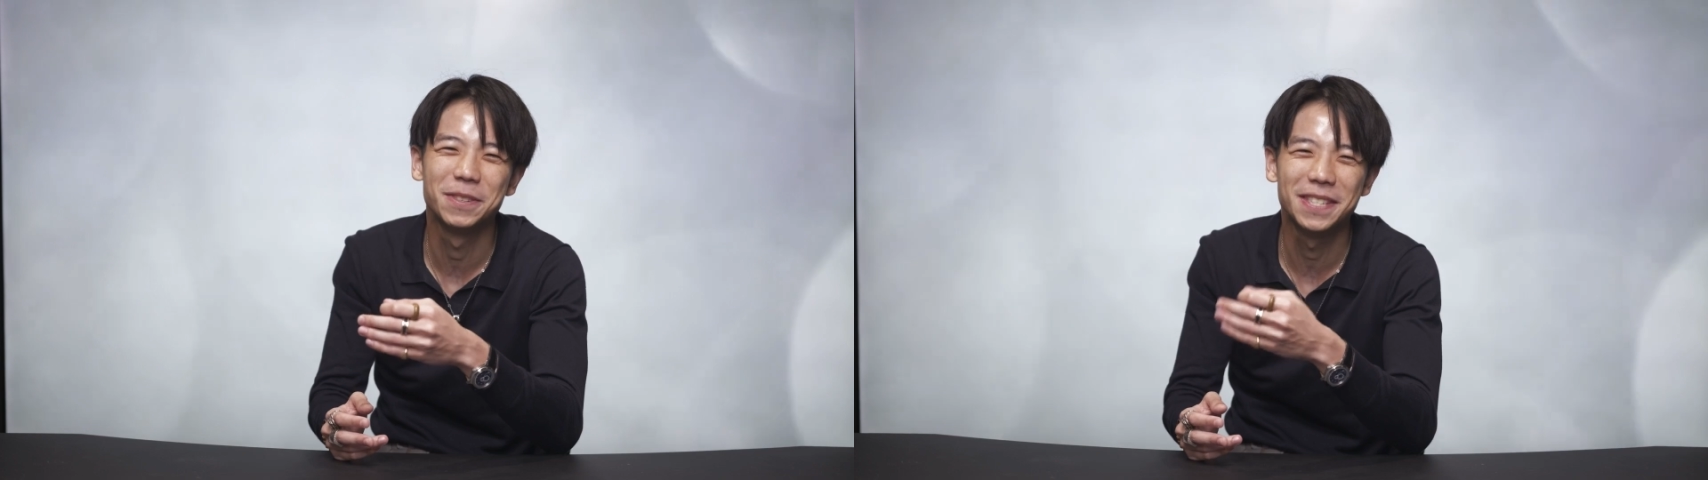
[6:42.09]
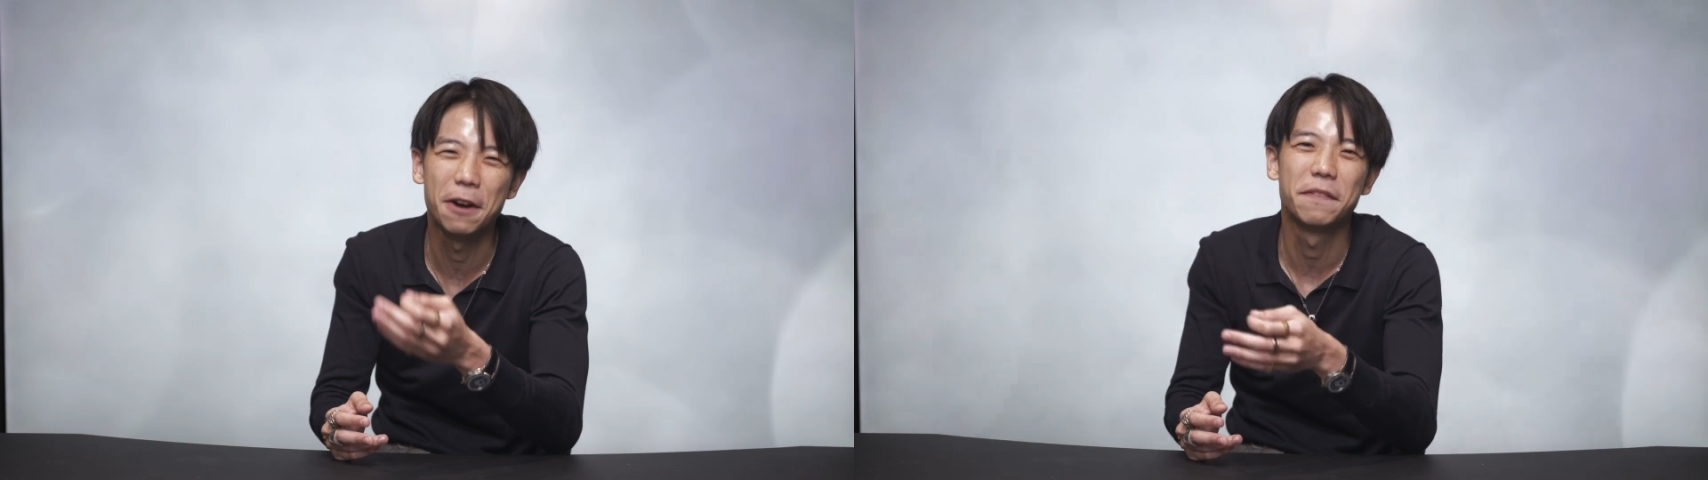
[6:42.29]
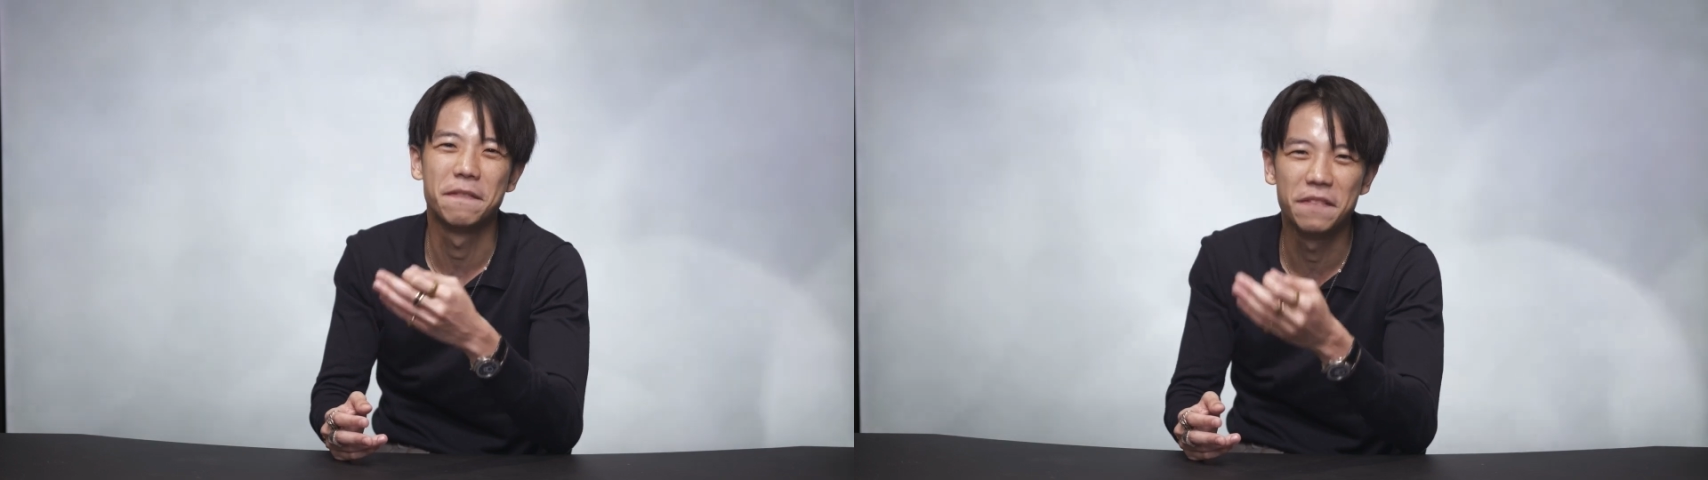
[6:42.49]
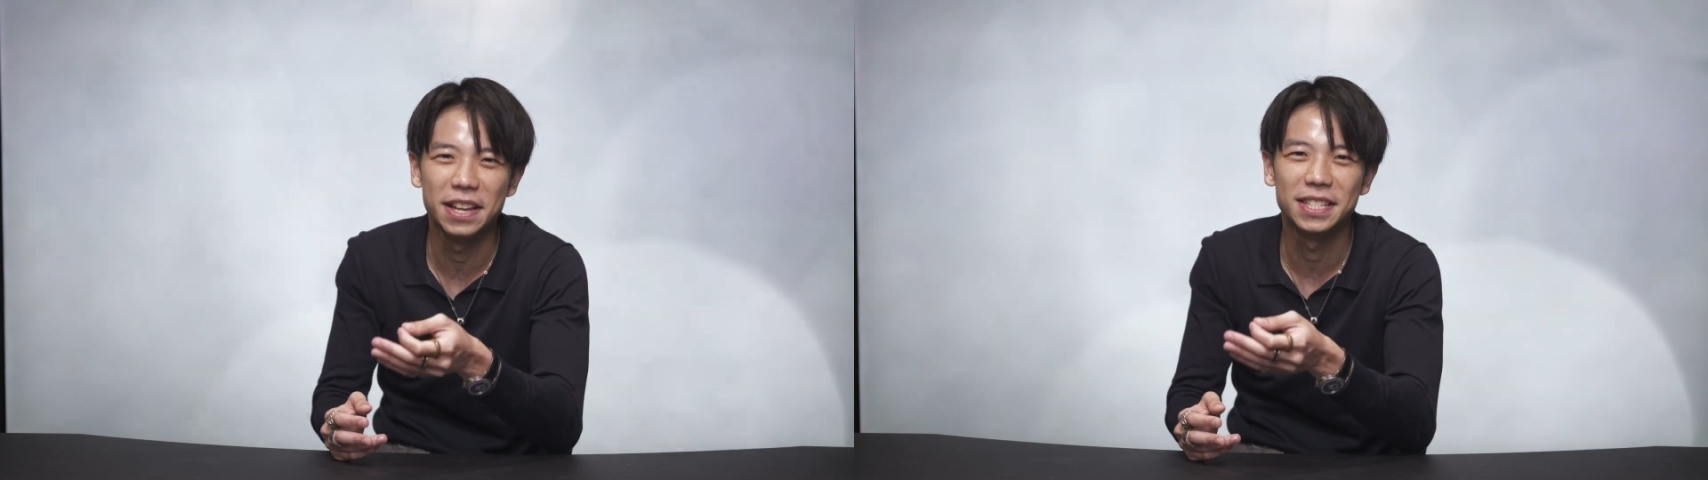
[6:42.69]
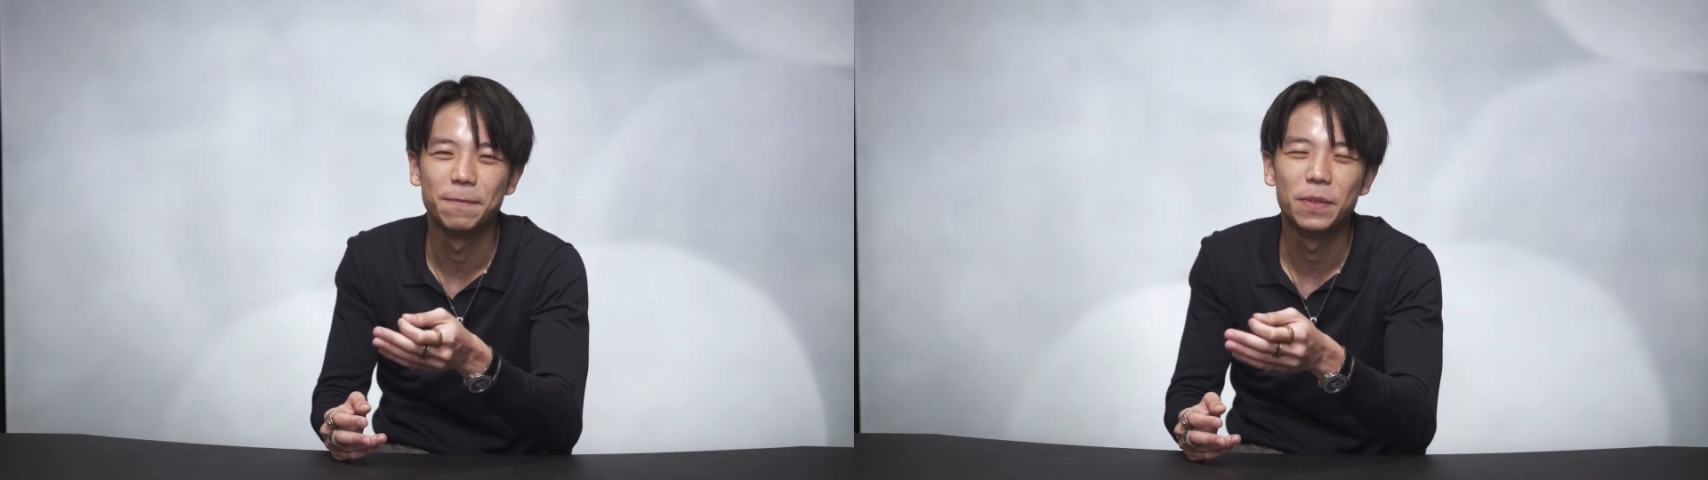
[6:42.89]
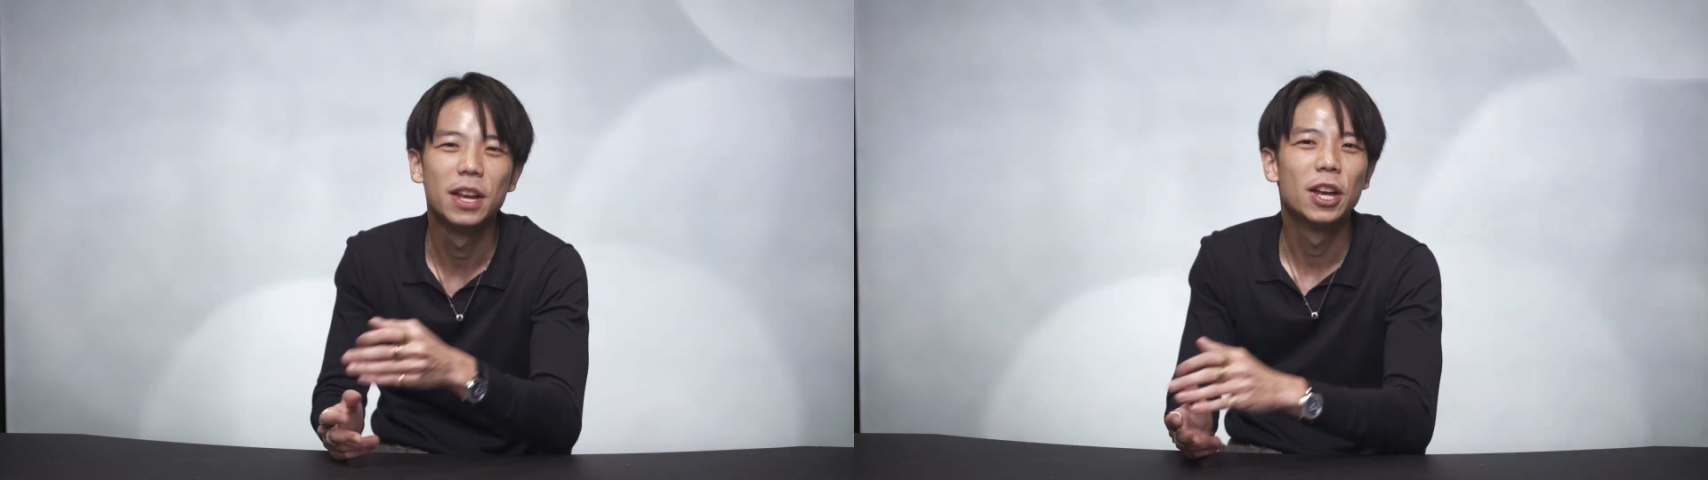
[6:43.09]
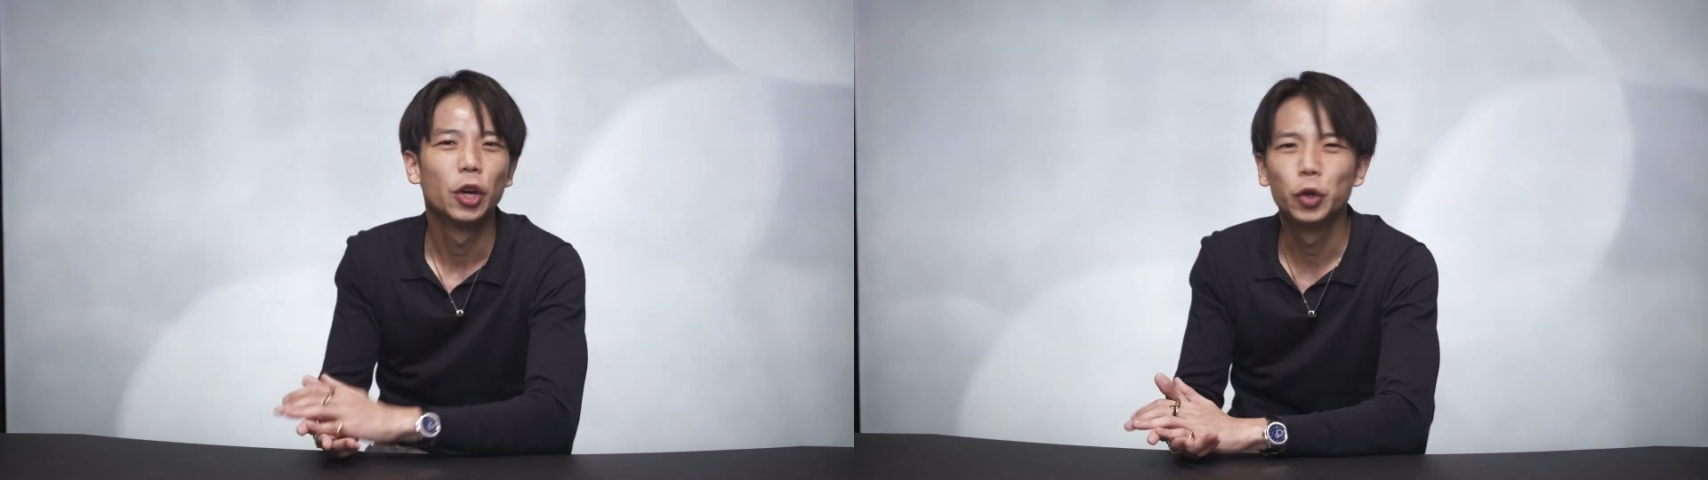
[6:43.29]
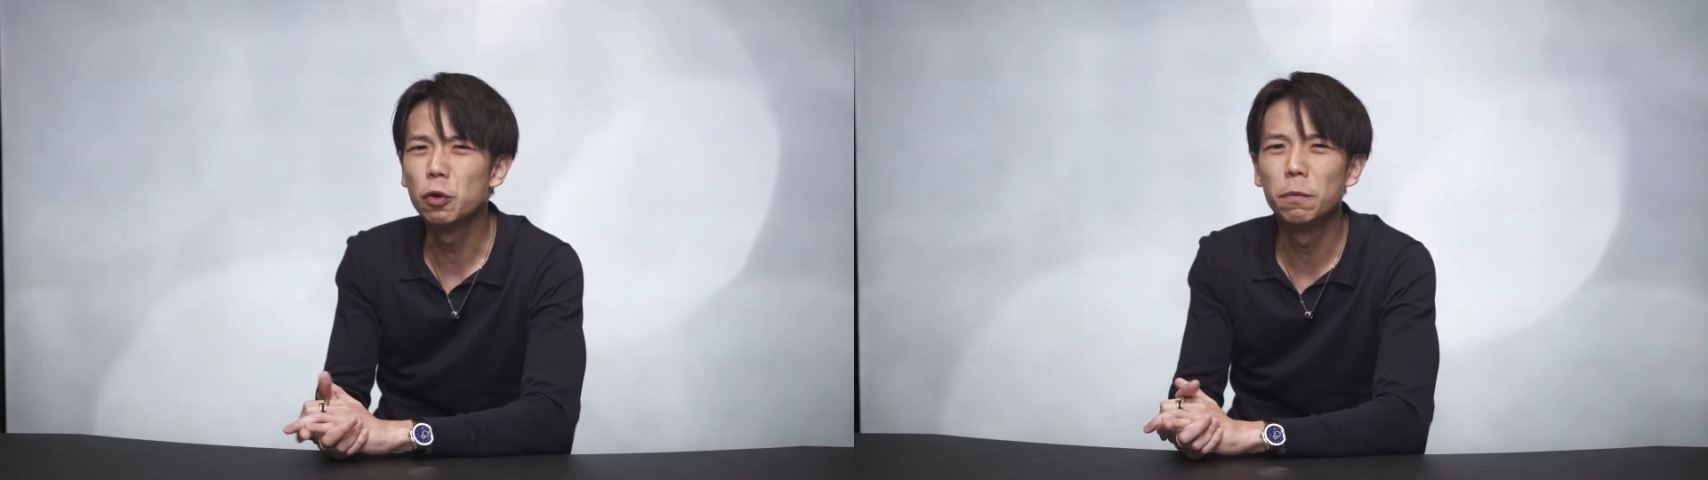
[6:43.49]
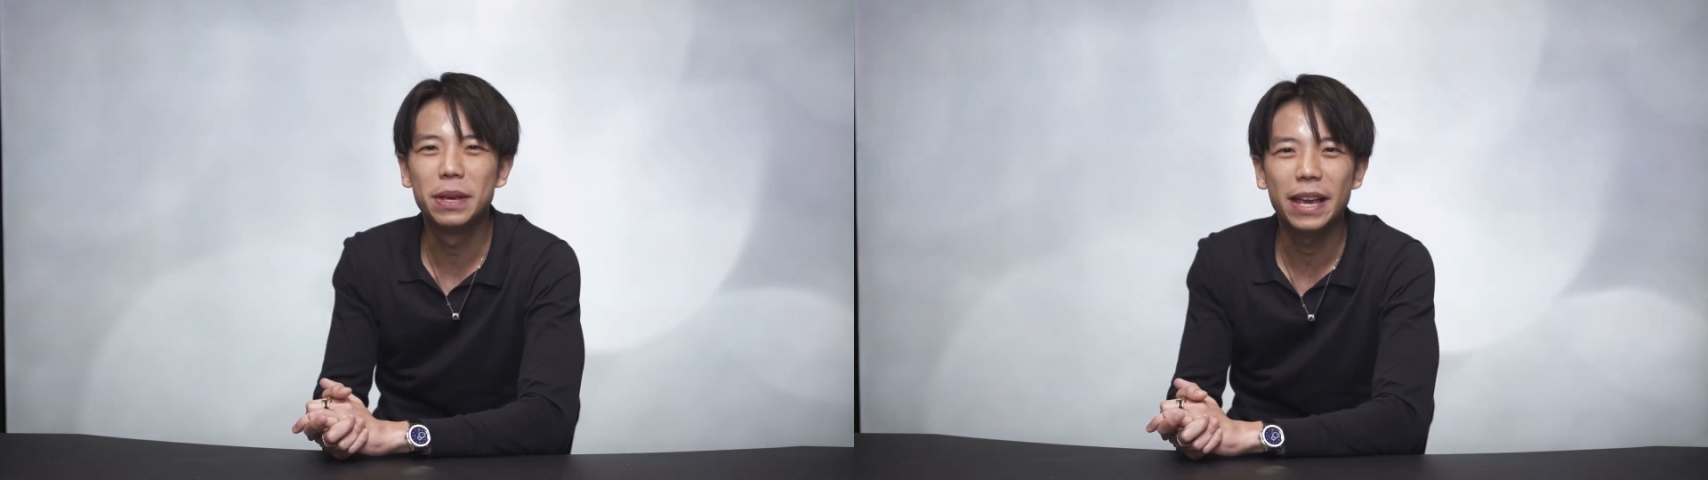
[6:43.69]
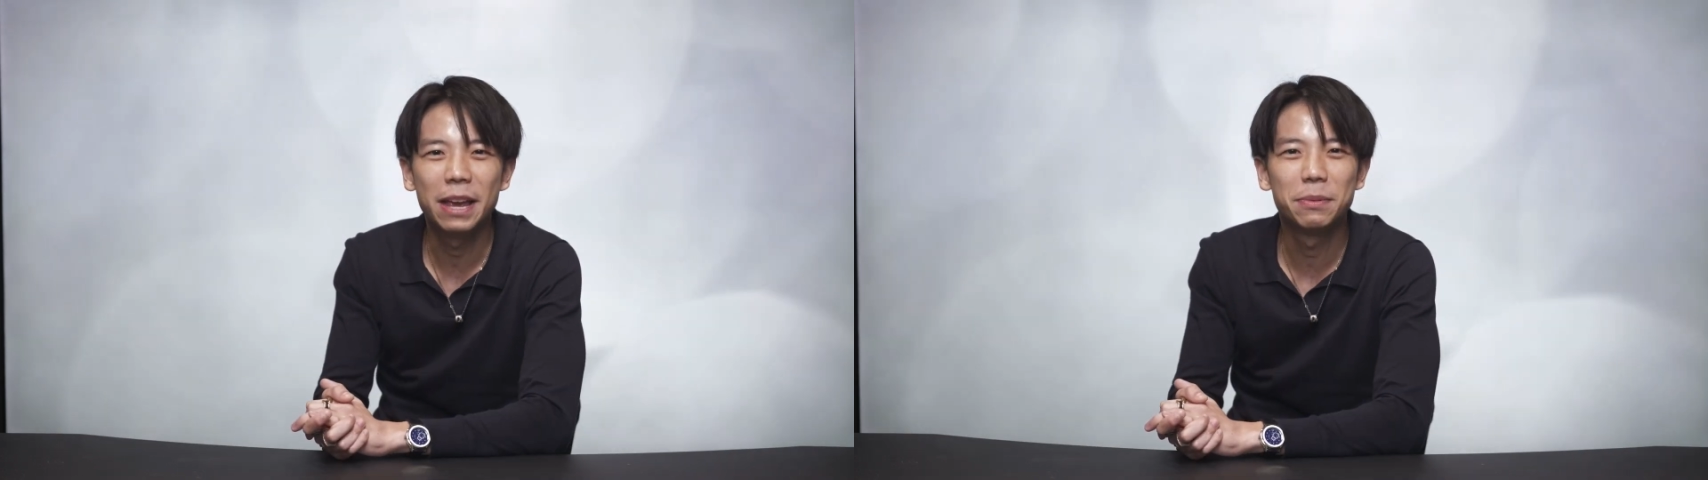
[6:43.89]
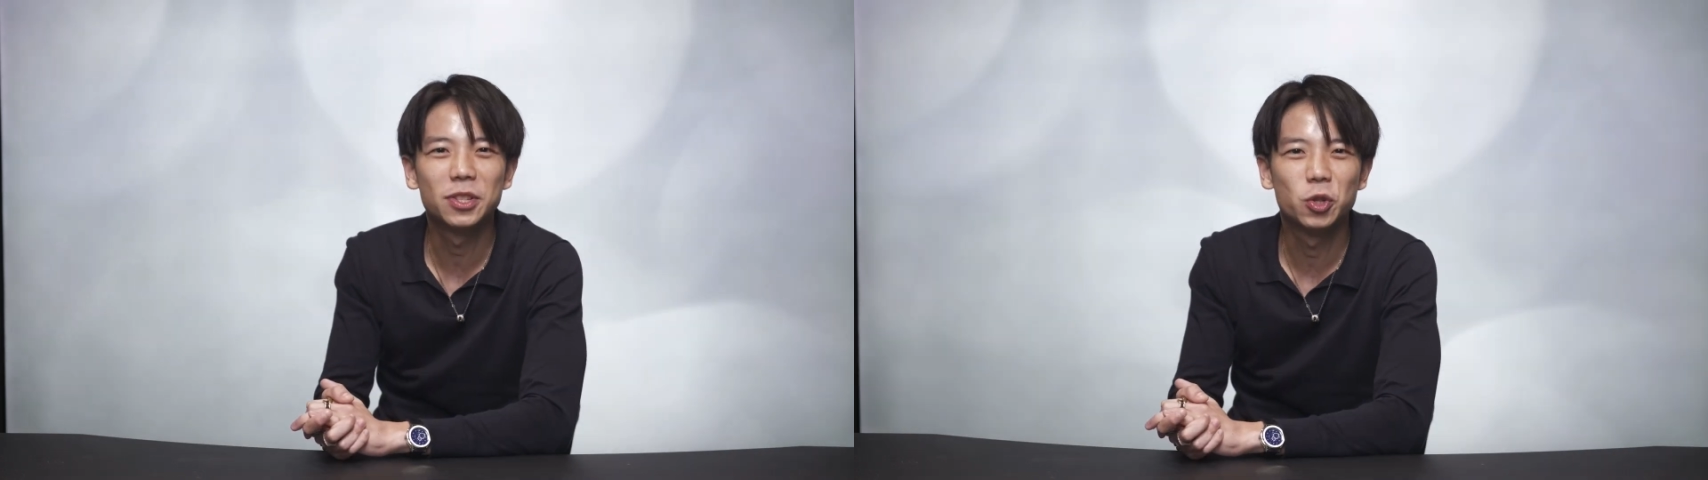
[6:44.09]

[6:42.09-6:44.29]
self-invest. You will be able